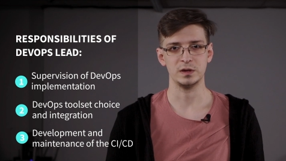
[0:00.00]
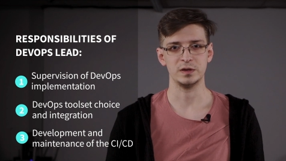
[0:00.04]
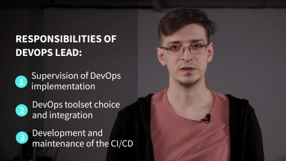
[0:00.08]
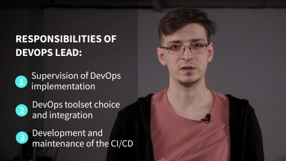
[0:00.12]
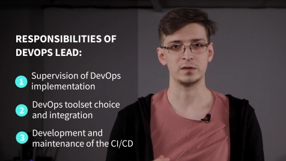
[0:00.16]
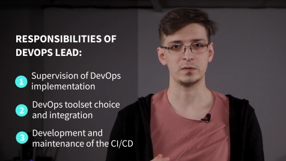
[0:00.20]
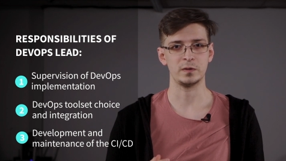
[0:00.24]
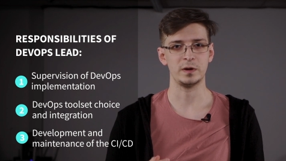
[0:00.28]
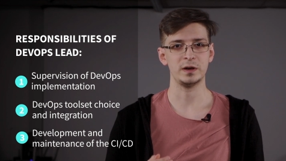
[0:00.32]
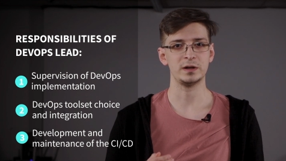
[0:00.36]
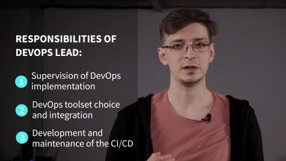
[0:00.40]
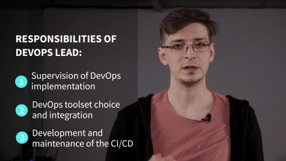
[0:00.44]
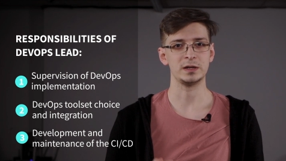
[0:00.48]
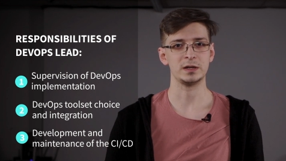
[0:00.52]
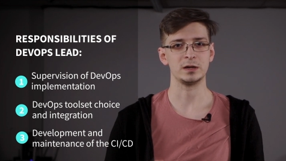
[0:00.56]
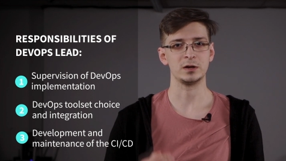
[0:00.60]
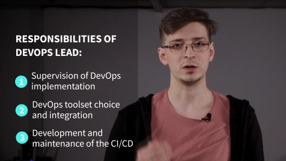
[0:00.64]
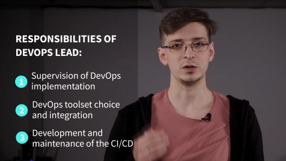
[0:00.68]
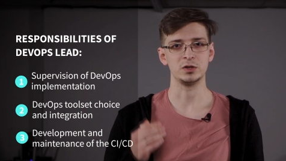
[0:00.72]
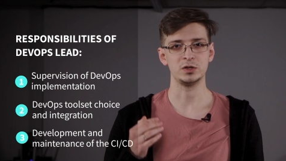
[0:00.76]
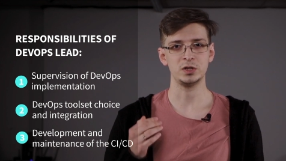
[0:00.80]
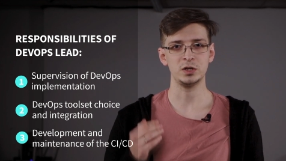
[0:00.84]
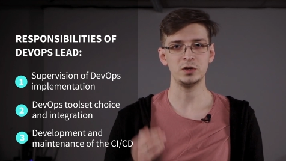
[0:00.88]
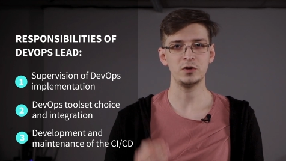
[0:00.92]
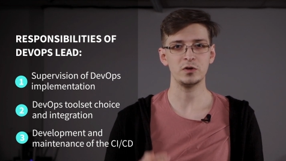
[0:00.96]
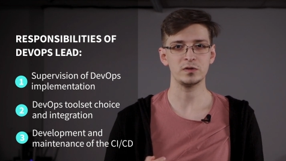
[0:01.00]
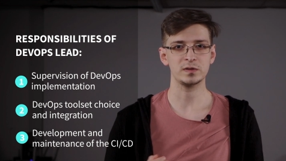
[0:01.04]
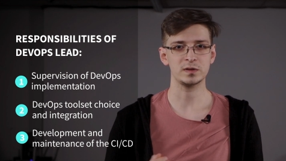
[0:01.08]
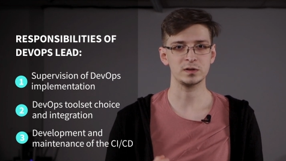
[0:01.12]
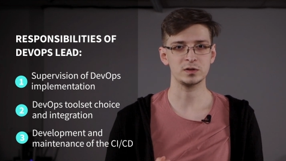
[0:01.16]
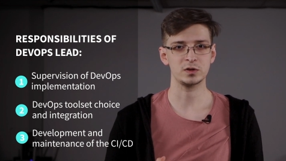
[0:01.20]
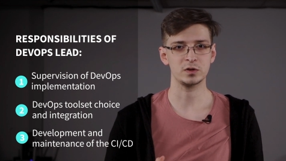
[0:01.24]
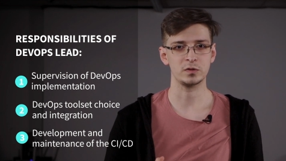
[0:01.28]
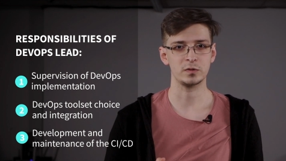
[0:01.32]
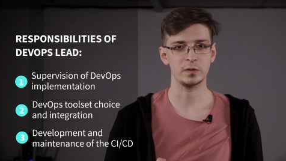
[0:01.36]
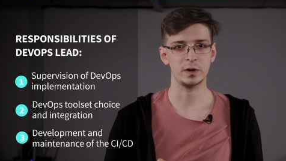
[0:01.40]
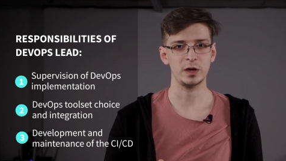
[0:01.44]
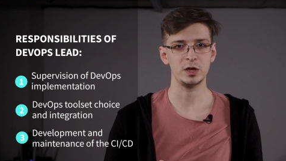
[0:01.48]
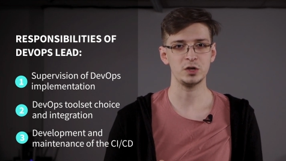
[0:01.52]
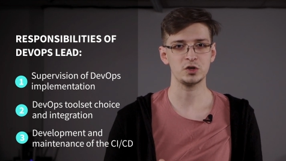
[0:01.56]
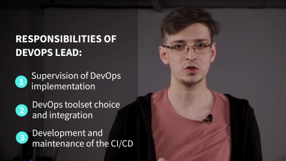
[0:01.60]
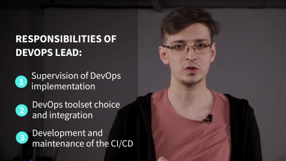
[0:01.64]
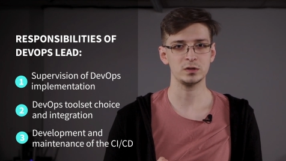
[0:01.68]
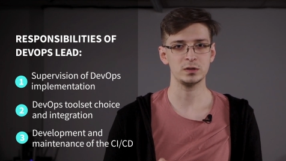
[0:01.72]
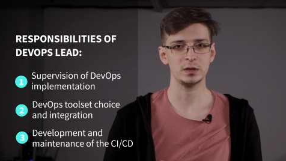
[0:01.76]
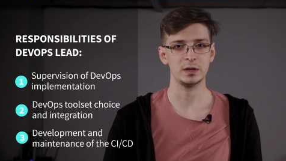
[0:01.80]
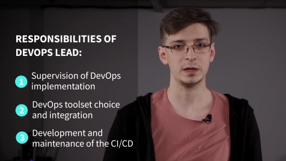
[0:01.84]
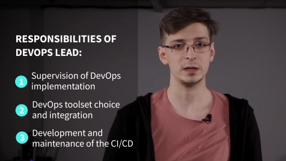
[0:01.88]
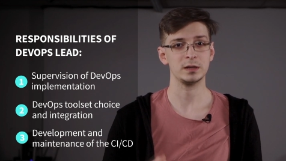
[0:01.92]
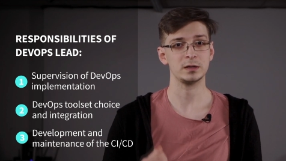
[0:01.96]
is creating a continuous
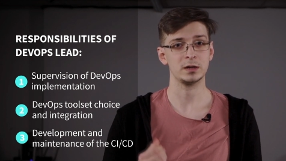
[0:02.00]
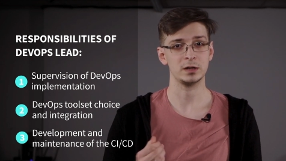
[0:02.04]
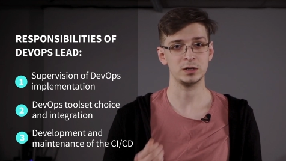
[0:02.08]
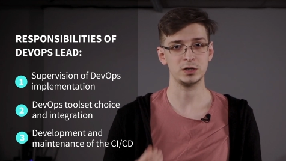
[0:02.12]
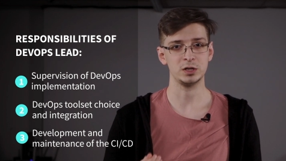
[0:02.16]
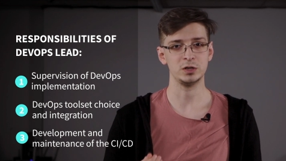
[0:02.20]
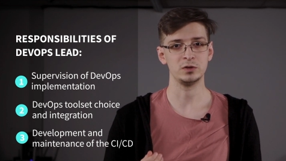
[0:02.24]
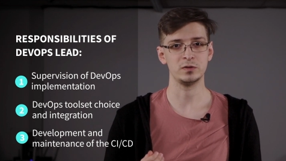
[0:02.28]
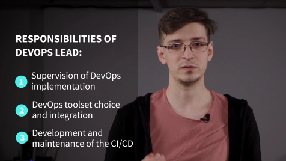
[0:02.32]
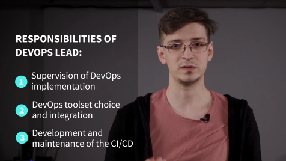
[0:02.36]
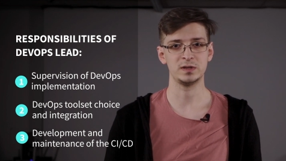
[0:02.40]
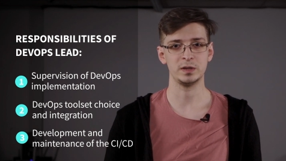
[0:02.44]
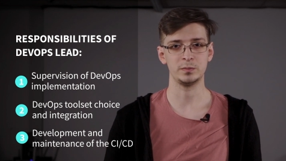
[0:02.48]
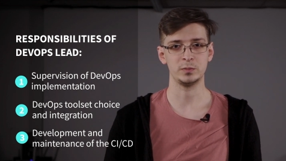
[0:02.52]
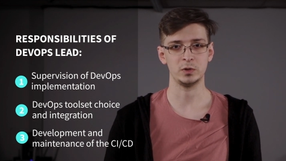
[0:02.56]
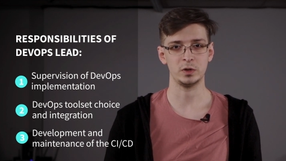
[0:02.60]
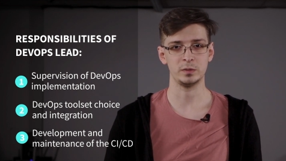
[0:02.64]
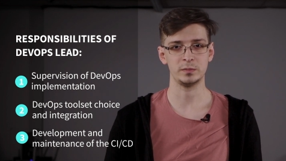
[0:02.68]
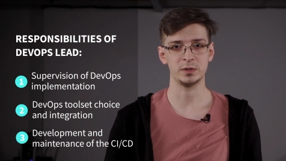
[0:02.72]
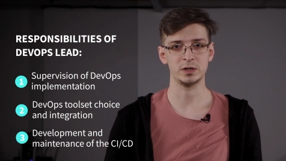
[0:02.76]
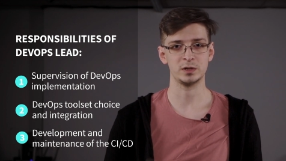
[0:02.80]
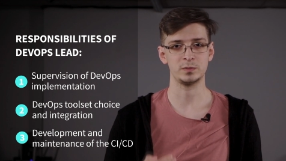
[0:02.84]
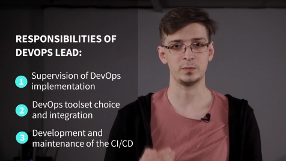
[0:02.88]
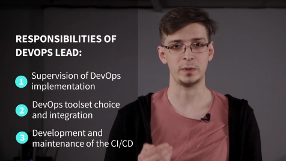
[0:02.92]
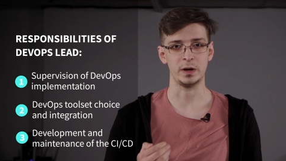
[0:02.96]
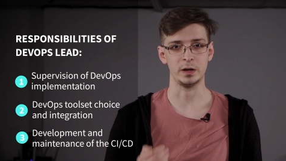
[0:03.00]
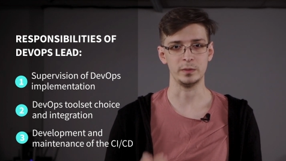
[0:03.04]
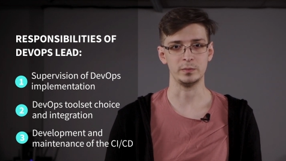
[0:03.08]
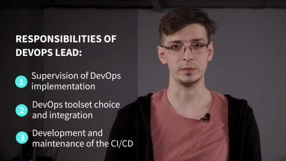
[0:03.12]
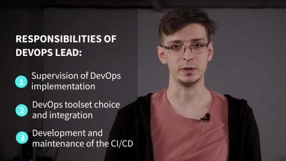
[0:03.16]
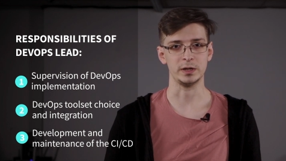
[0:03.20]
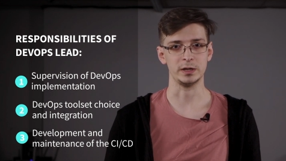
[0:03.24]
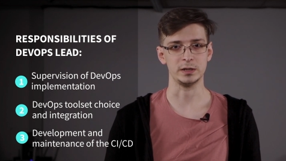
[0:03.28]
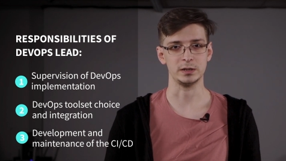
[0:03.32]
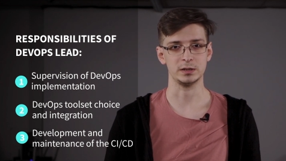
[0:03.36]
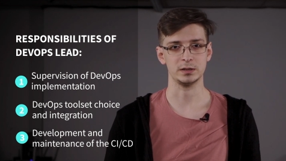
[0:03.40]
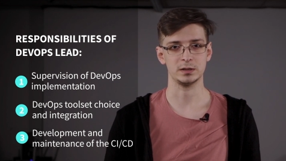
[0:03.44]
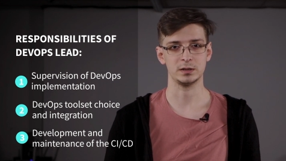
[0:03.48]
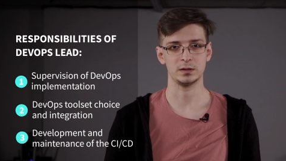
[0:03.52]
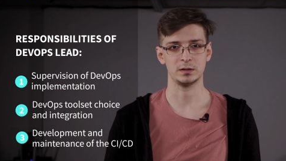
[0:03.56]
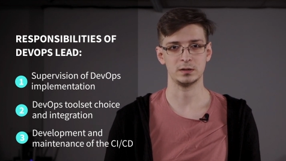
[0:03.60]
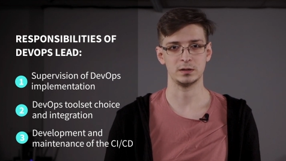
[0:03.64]
integration and continuous deployment pipeline.